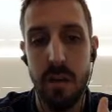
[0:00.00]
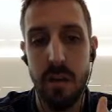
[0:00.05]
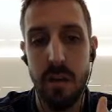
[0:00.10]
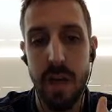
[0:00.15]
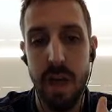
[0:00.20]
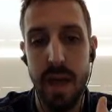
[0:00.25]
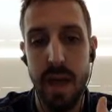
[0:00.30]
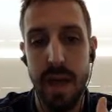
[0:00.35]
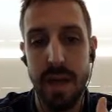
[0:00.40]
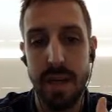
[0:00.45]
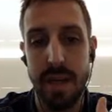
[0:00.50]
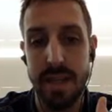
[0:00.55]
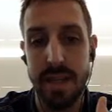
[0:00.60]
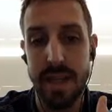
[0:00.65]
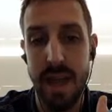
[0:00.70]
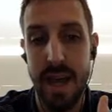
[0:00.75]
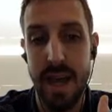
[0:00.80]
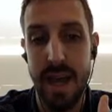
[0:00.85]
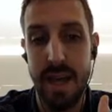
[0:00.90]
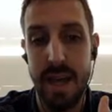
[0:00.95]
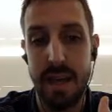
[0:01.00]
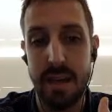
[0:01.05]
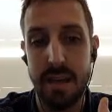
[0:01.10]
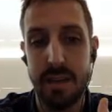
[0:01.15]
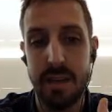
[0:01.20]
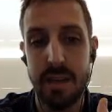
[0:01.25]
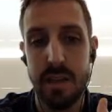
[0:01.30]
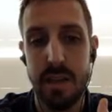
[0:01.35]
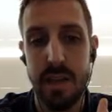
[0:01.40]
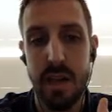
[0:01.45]
heading
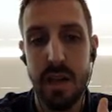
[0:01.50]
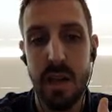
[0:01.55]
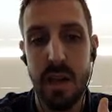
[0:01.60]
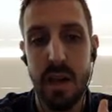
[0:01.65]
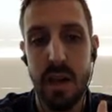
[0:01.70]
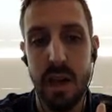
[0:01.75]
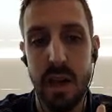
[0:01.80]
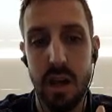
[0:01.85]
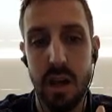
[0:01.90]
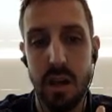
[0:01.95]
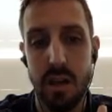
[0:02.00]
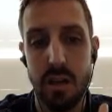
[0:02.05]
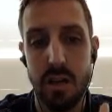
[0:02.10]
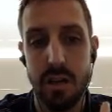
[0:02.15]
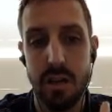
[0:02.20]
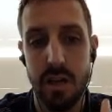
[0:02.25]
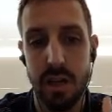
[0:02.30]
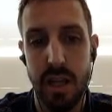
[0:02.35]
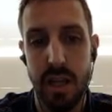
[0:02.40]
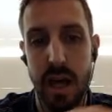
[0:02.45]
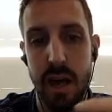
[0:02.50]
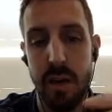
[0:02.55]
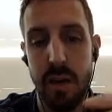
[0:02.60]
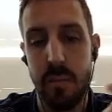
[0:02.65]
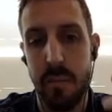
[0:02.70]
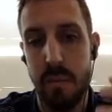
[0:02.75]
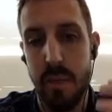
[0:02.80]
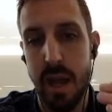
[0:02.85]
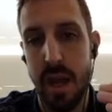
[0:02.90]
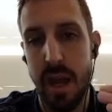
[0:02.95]
tags and using that
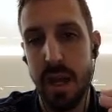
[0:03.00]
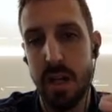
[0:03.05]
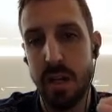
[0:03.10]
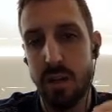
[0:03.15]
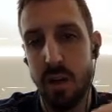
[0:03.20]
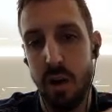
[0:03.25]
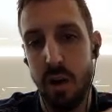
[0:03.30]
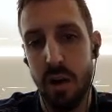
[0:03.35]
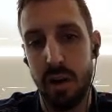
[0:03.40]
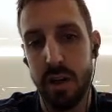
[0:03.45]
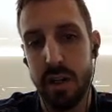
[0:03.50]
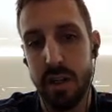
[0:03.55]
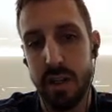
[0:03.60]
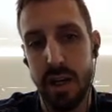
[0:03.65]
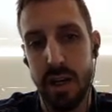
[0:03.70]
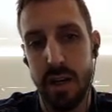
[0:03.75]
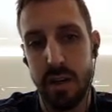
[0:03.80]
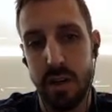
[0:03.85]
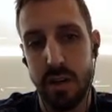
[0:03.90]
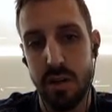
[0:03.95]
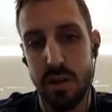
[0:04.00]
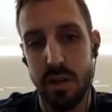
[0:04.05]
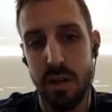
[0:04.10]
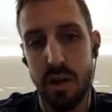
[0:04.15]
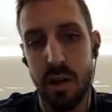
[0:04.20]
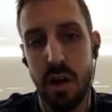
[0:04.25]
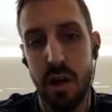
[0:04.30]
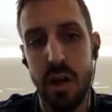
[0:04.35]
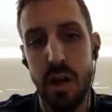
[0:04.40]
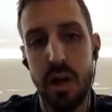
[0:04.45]
page
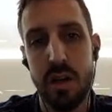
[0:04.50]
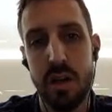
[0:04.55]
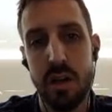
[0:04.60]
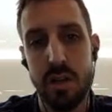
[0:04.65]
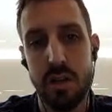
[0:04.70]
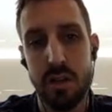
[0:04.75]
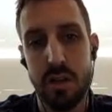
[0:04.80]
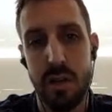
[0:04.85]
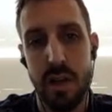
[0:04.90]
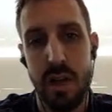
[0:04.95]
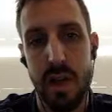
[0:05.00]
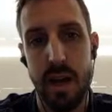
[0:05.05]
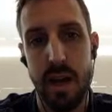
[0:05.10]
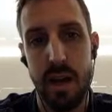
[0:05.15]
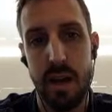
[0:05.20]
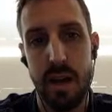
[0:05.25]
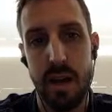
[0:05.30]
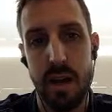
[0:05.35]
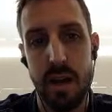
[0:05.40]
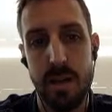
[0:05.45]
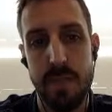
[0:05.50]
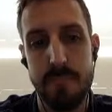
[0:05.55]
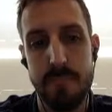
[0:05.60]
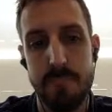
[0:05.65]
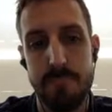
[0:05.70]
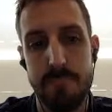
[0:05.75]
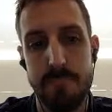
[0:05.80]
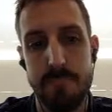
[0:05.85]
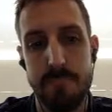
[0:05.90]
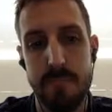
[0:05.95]
architecture, so that
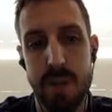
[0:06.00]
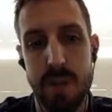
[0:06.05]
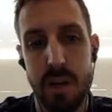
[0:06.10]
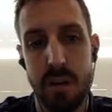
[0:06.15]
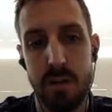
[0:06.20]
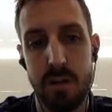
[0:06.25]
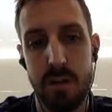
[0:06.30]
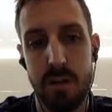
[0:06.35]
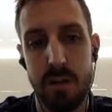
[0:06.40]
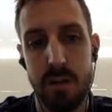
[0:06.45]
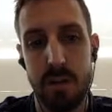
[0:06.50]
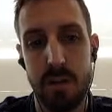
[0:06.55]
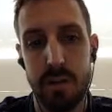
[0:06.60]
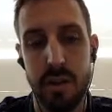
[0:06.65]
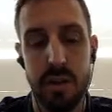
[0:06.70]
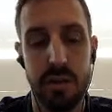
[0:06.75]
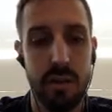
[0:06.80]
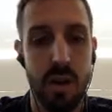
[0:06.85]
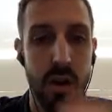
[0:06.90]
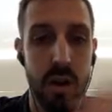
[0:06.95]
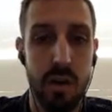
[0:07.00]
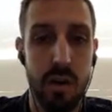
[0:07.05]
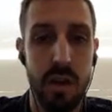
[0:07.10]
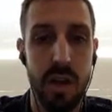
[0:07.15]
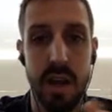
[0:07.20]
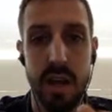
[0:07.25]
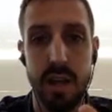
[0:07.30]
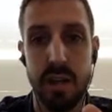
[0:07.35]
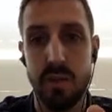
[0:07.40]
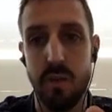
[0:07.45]
Google says, oh, the
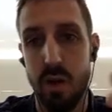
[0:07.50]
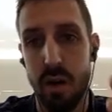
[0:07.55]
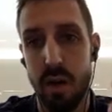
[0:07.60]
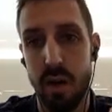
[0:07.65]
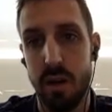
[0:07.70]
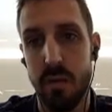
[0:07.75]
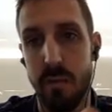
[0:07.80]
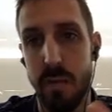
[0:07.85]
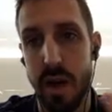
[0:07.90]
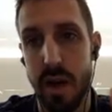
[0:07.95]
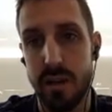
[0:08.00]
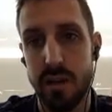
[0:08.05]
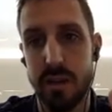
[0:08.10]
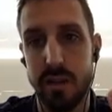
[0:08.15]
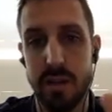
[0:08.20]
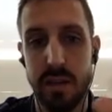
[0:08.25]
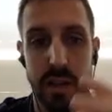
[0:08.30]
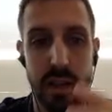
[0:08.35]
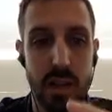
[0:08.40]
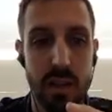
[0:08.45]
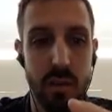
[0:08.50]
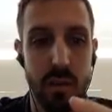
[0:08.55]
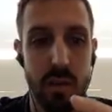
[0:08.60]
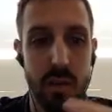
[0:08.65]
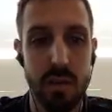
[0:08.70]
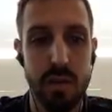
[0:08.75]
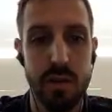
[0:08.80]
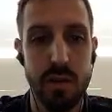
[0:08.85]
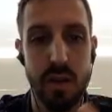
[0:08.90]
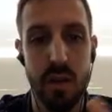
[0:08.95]
H1 matches the
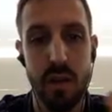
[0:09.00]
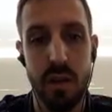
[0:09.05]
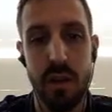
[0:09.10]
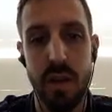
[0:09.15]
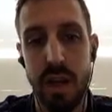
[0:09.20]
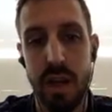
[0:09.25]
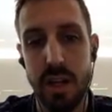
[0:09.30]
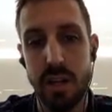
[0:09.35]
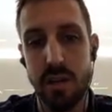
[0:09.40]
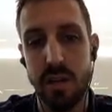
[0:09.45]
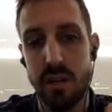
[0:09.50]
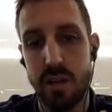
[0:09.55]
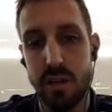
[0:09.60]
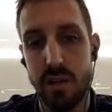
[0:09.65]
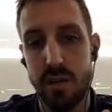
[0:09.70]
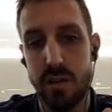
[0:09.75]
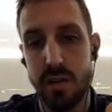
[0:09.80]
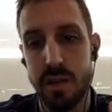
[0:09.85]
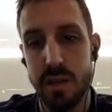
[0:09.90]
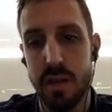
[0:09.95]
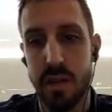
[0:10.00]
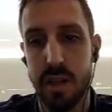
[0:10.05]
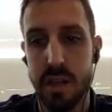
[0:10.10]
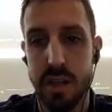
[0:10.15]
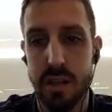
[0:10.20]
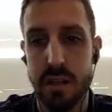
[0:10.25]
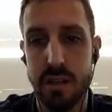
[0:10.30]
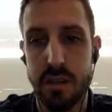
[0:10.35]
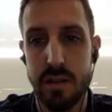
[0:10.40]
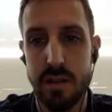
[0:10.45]
keywords. Oh, the H2 is a
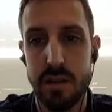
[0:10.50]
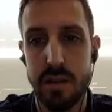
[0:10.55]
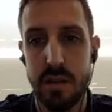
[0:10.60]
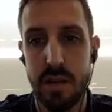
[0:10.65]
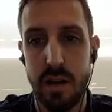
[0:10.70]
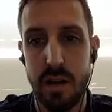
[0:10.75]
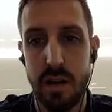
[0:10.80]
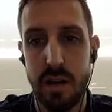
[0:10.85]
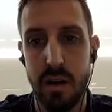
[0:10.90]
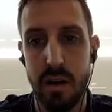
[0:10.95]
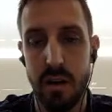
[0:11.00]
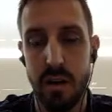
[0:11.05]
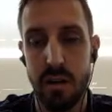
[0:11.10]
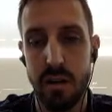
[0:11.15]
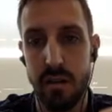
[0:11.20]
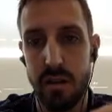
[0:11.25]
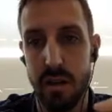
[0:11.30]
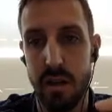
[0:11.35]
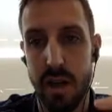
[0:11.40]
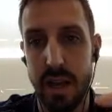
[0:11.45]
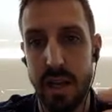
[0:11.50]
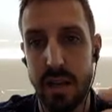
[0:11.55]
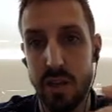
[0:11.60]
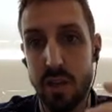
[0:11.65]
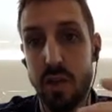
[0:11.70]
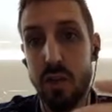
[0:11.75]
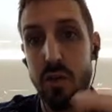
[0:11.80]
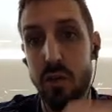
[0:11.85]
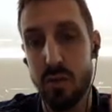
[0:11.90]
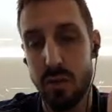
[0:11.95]
list, or
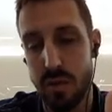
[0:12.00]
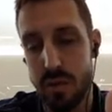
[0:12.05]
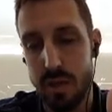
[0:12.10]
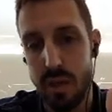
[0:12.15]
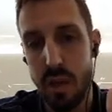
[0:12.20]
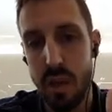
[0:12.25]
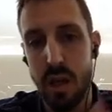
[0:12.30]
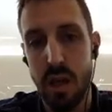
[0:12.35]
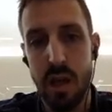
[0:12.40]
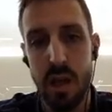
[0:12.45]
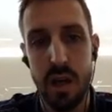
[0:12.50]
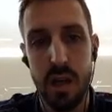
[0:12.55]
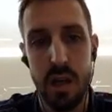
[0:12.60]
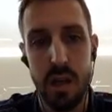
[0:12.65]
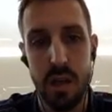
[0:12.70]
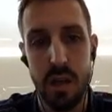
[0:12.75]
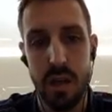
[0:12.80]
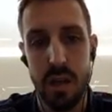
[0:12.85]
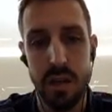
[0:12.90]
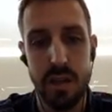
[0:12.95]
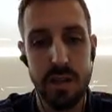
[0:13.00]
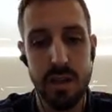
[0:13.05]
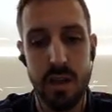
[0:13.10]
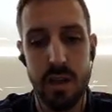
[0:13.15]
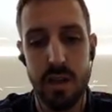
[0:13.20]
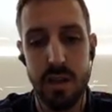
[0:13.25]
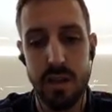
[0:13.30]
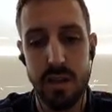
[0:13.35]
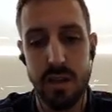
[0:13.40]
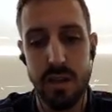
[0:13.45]
H2s
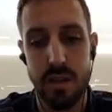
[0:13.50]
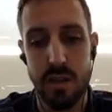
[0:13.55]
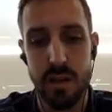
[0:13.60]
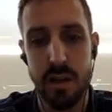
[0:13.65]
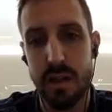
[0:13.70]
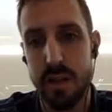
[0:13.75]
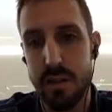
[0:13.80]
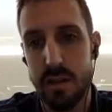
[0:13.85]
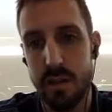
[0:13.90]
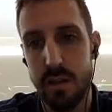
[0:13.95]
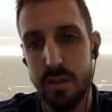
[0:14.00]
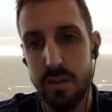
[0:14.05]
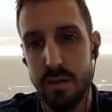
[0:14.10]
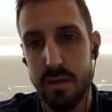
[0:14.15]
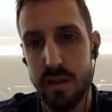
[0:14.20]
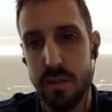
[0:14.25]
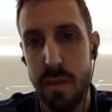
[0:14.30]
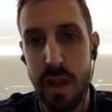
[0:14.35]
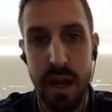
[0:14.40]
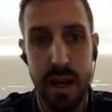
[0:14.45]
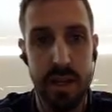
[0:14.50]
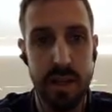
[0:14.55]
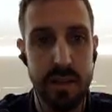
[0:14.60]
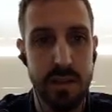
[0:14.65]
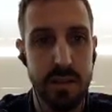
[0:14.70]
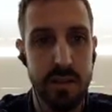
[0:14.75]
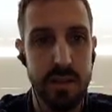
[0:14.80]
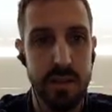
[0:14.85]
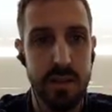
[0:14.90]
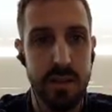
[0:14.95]
is a list of
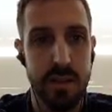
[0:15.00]
specs